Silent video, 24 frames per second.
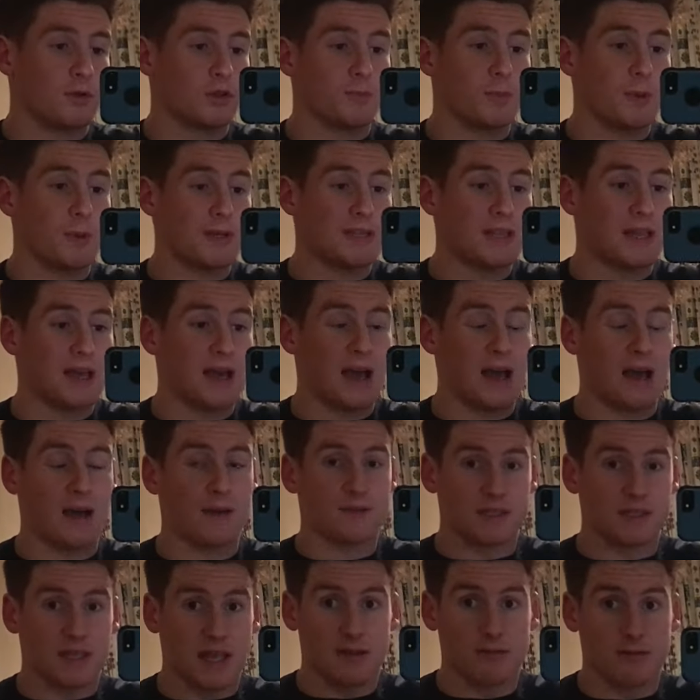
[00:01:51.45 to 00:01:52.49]
So it's basically
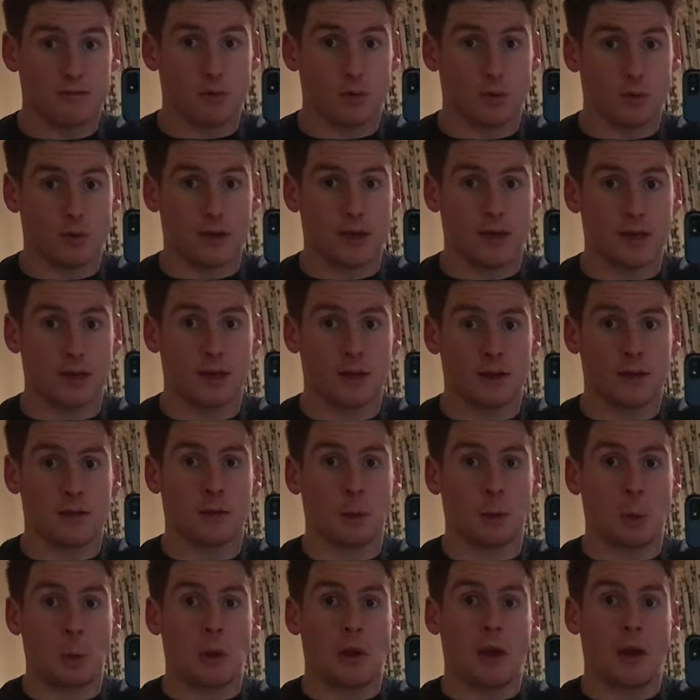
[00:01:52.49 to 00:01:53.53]
half seven. Okay,
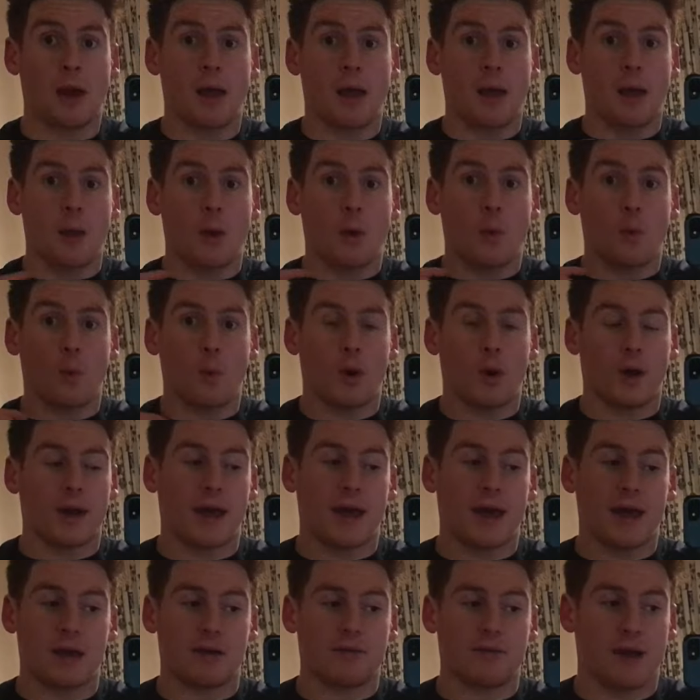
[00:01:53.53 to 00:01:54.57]

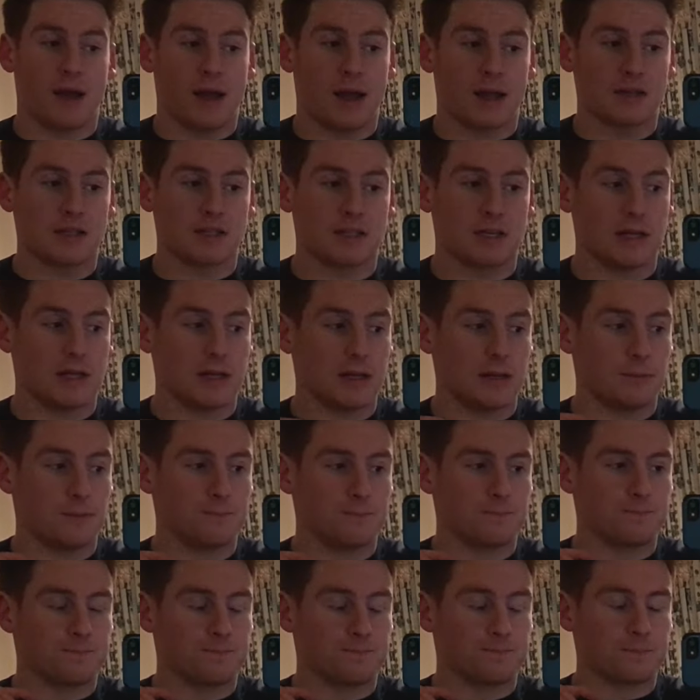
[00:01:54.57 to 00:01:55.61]
what I have actually
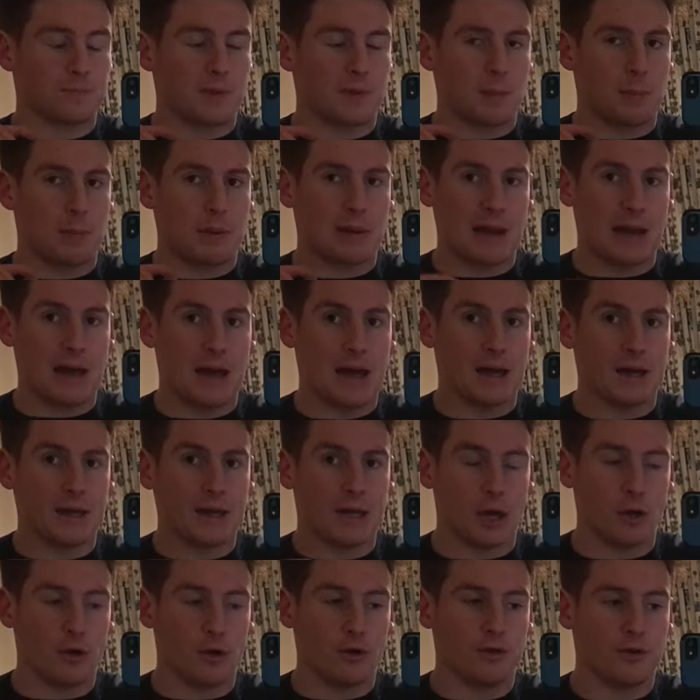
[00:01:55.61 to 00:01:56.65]

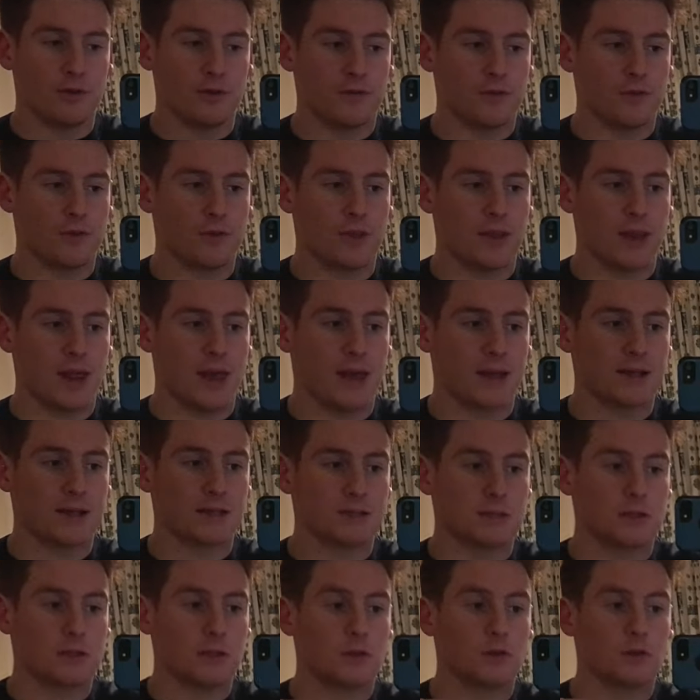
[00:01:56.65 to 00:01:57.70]
planned out for the
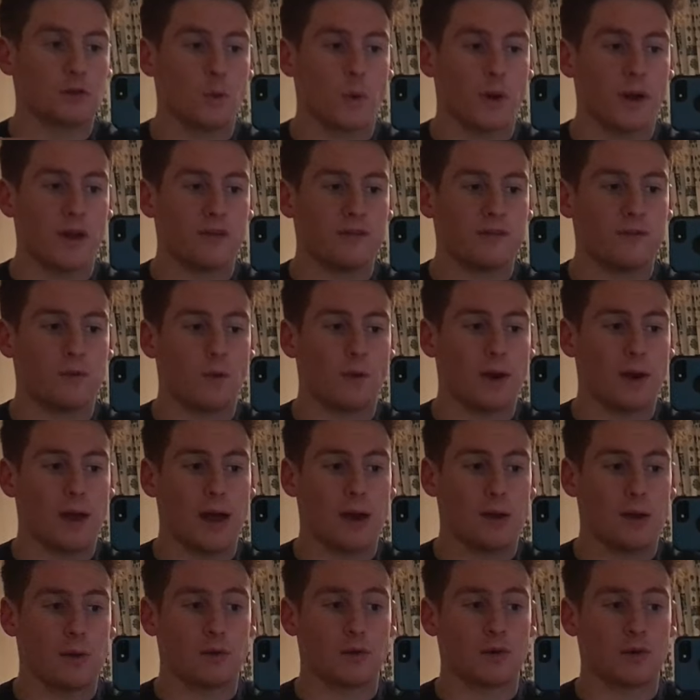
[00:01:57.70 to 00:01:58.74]
next twenty-four
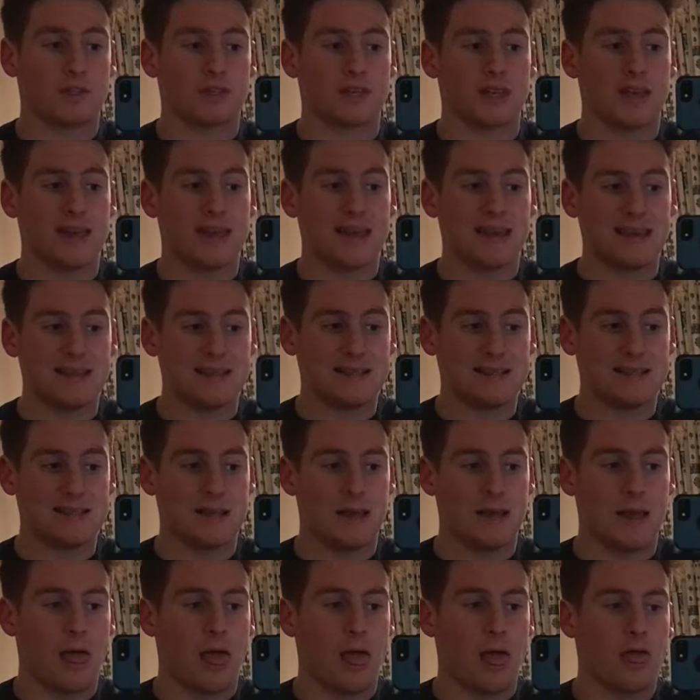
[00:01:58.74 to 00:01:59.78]
hours
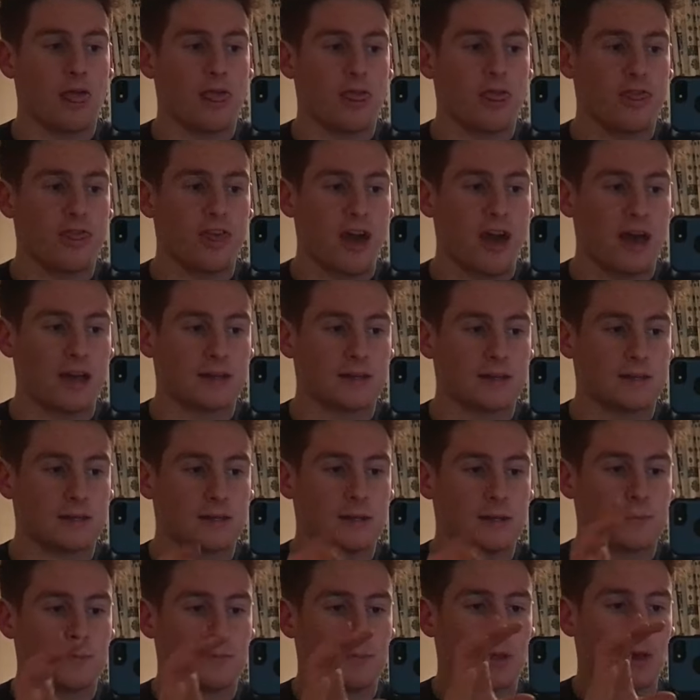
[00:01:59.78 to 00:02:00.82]
is
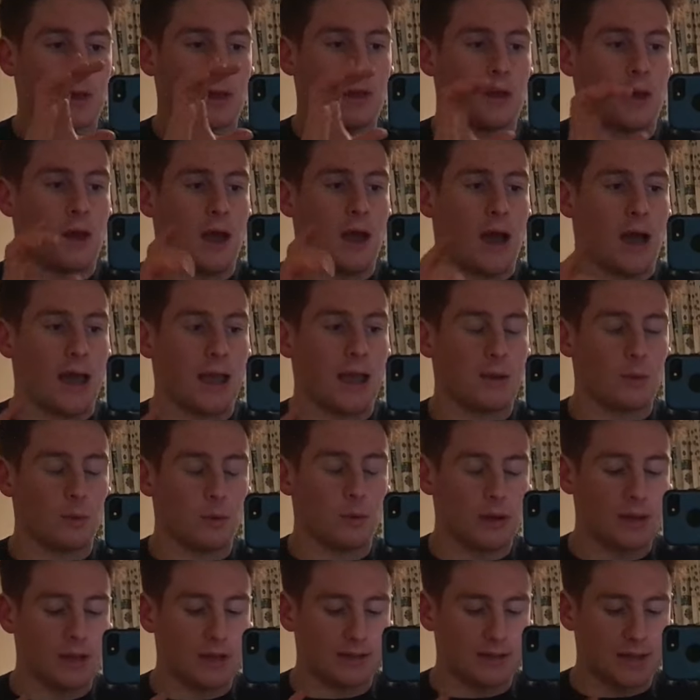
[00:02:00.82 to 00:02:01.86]
that I
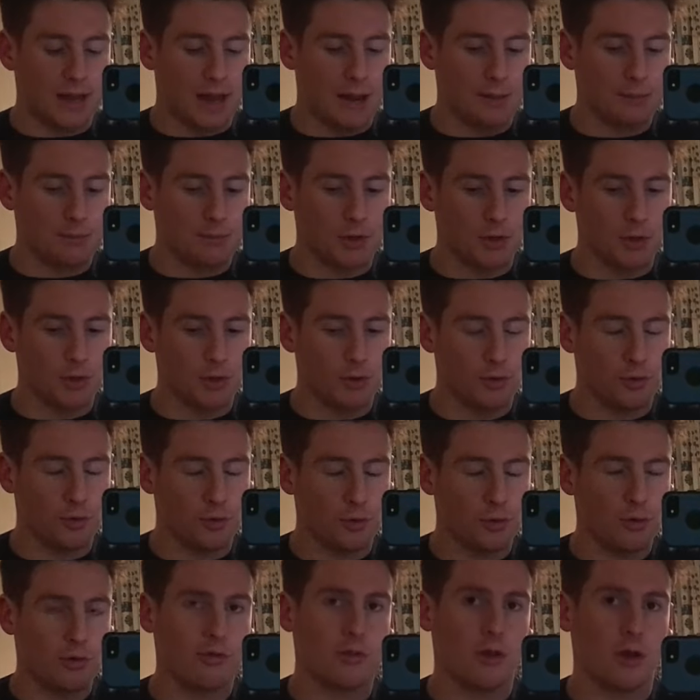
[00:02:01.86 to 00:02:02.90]
will attempt to do
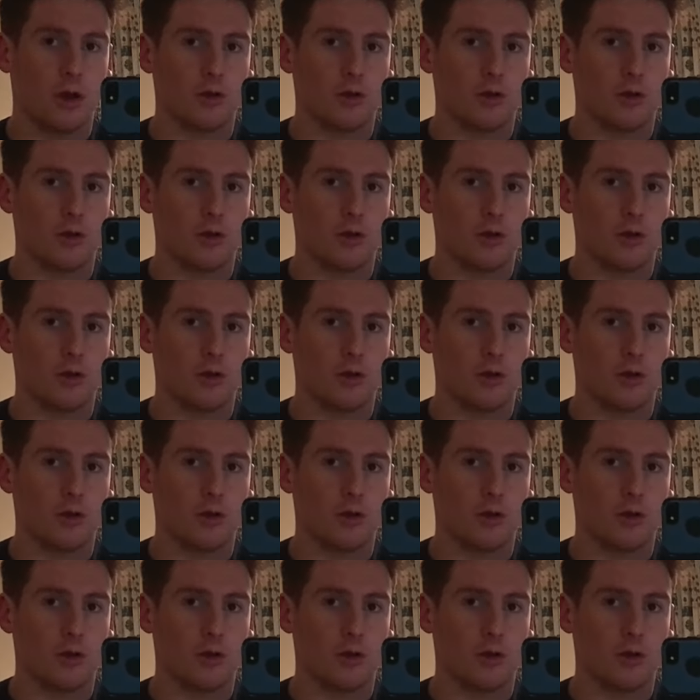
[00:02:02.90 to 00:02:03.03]
two